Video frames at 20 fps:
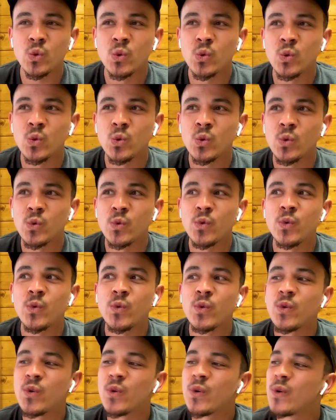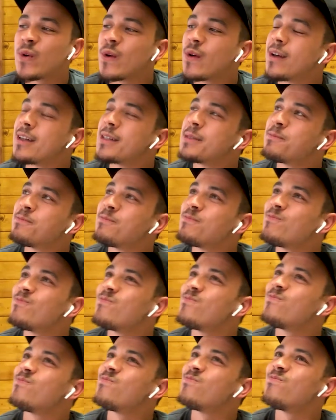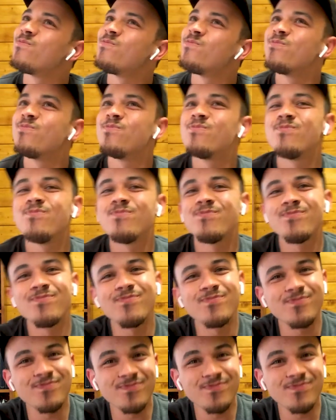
No words are spoken by the person on screen.